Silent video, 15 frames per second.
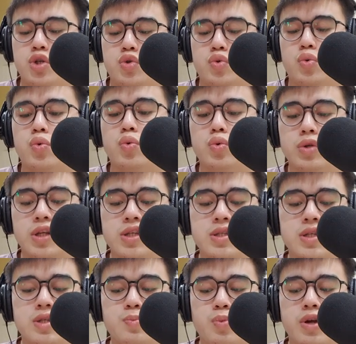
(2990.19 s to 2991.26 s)
So this
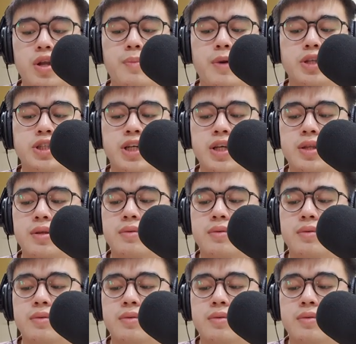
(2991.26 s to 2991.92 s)
is pretty much it